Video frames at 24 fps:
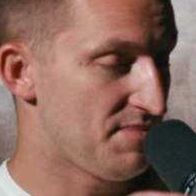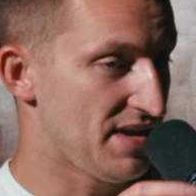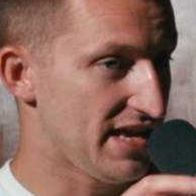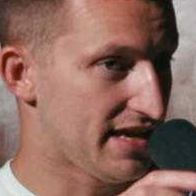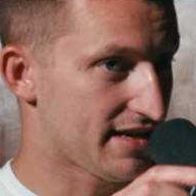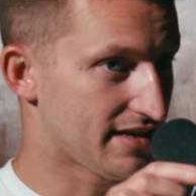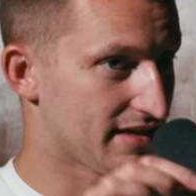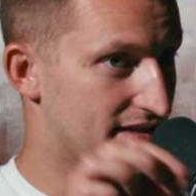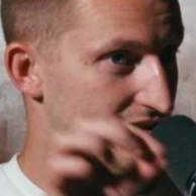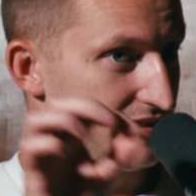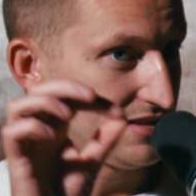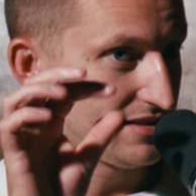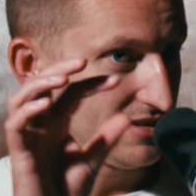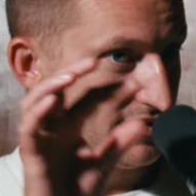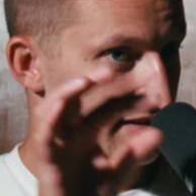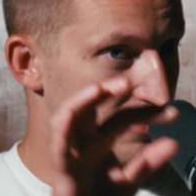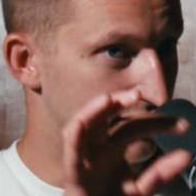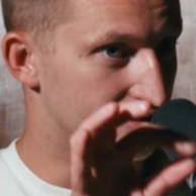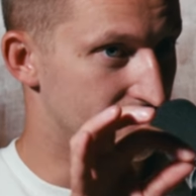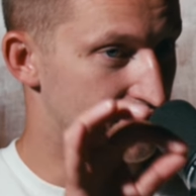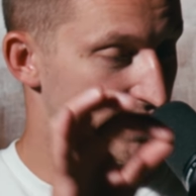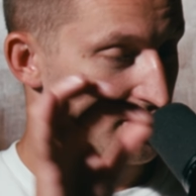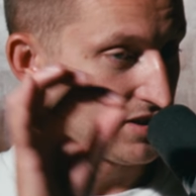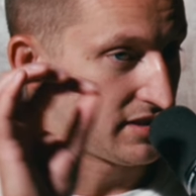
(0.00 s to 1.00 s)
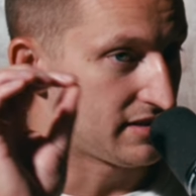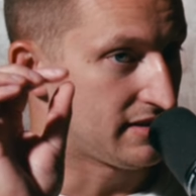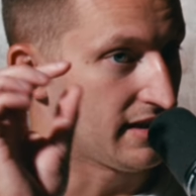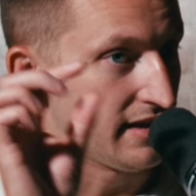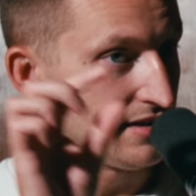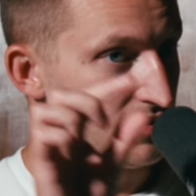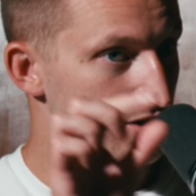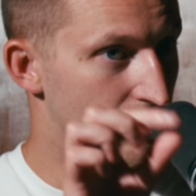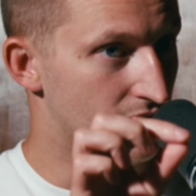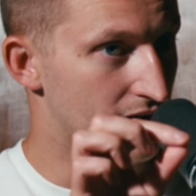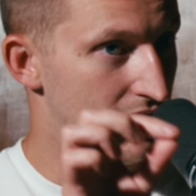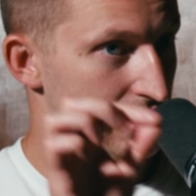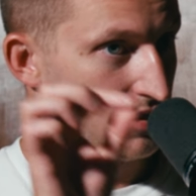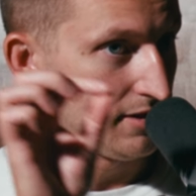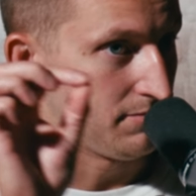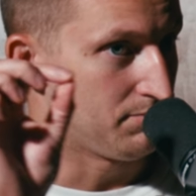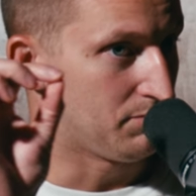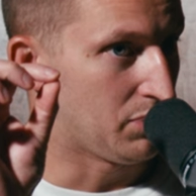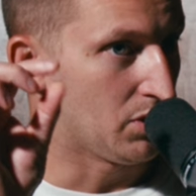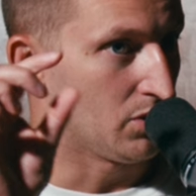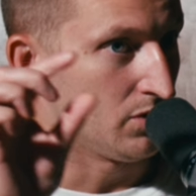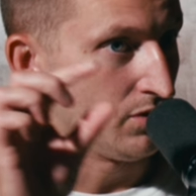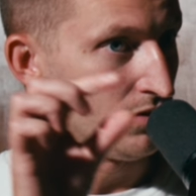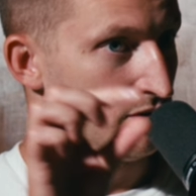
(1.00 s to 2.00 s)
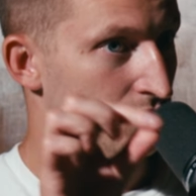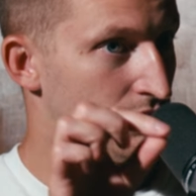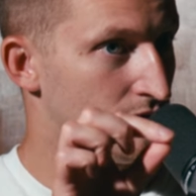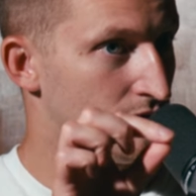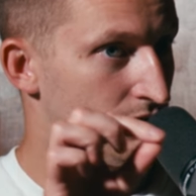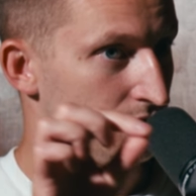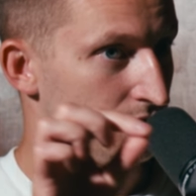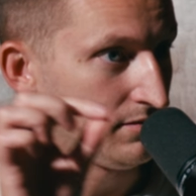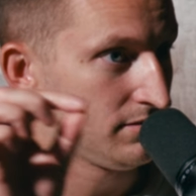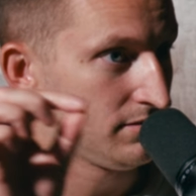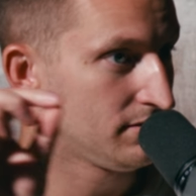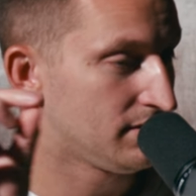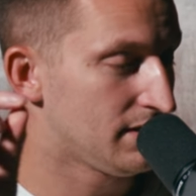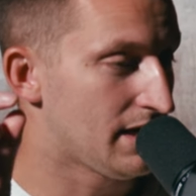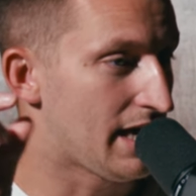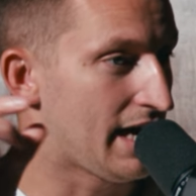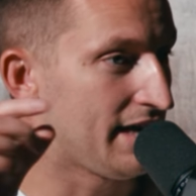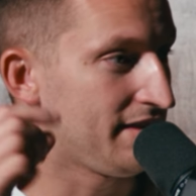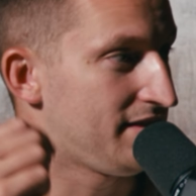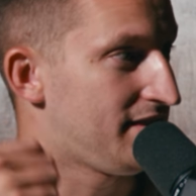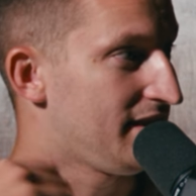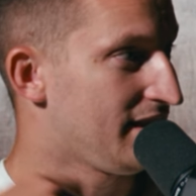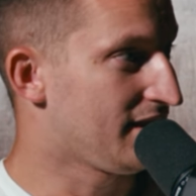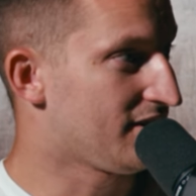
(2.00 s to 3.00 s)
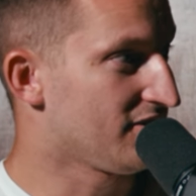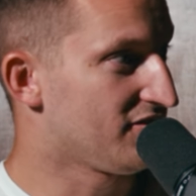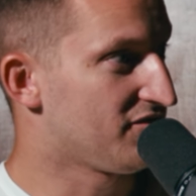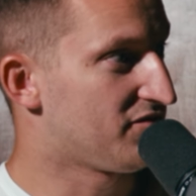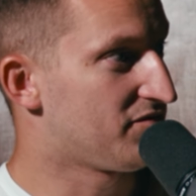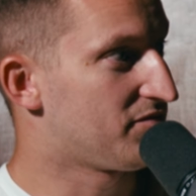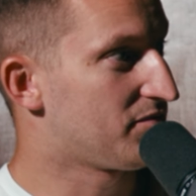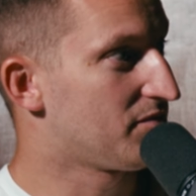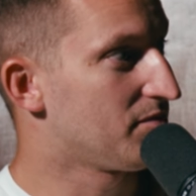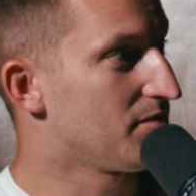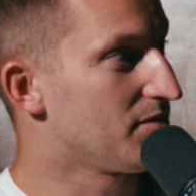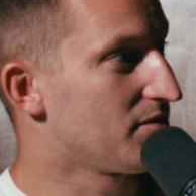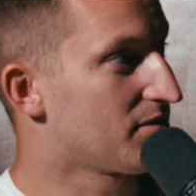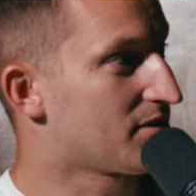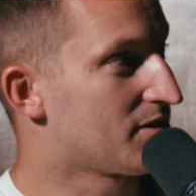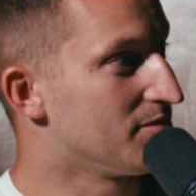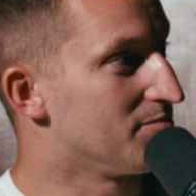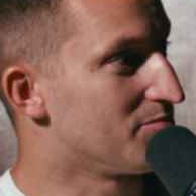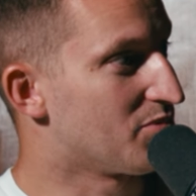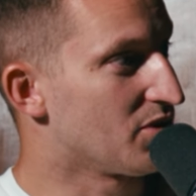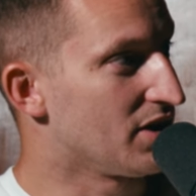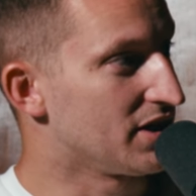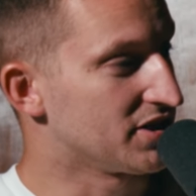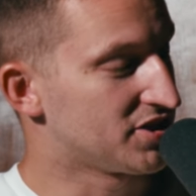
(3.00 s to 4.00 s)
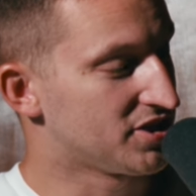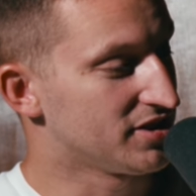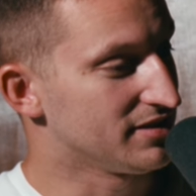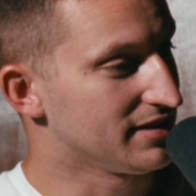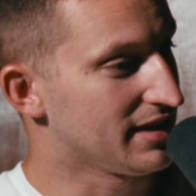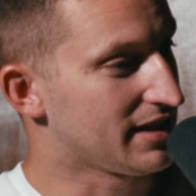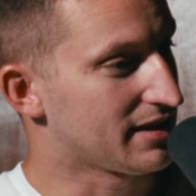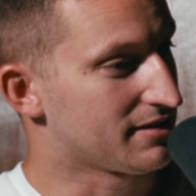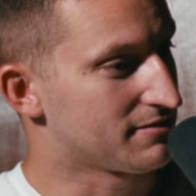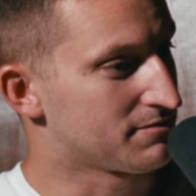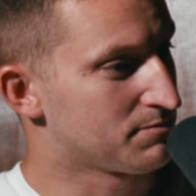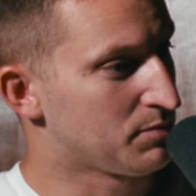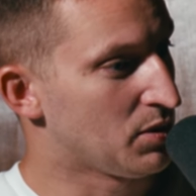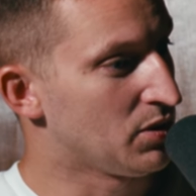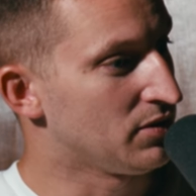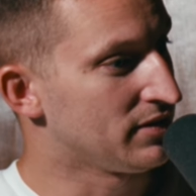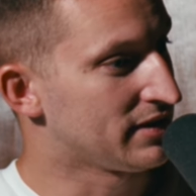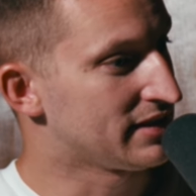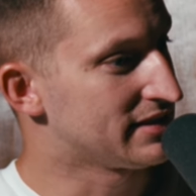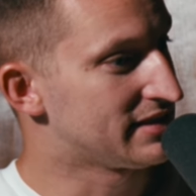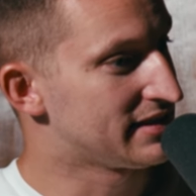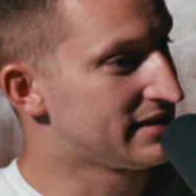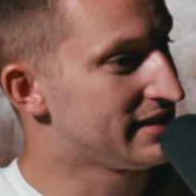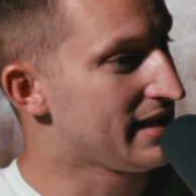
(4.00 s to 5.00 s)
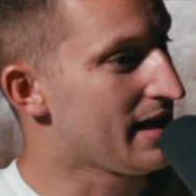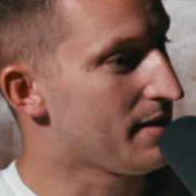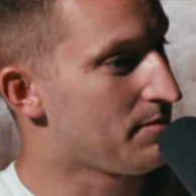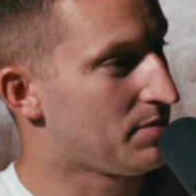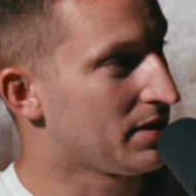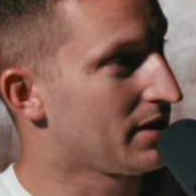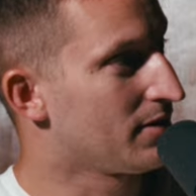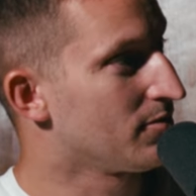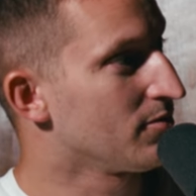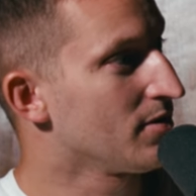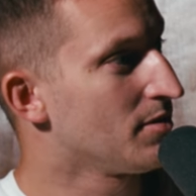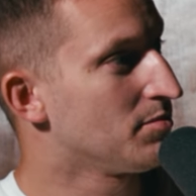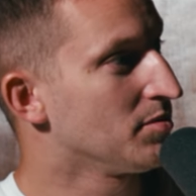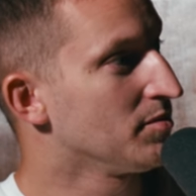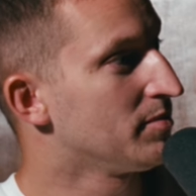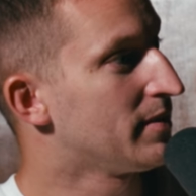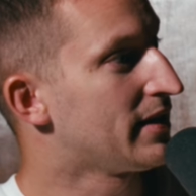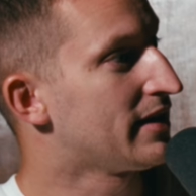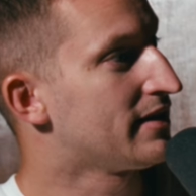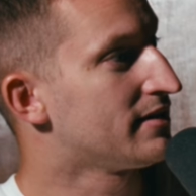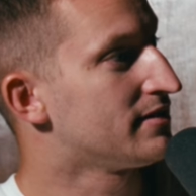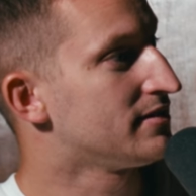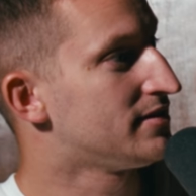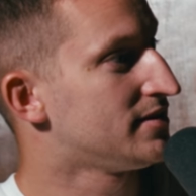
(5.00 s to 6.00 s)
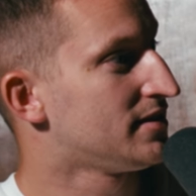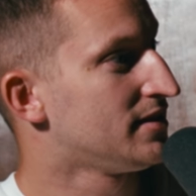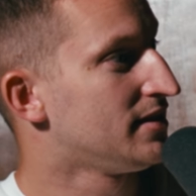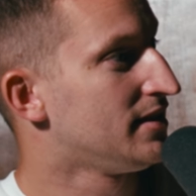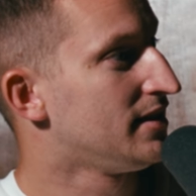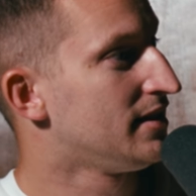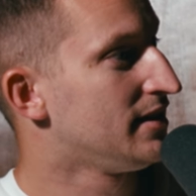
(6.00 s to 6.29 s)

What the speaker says: Because they know how to pull. Yeah. I think of compression like pulling and snapping a rubber band.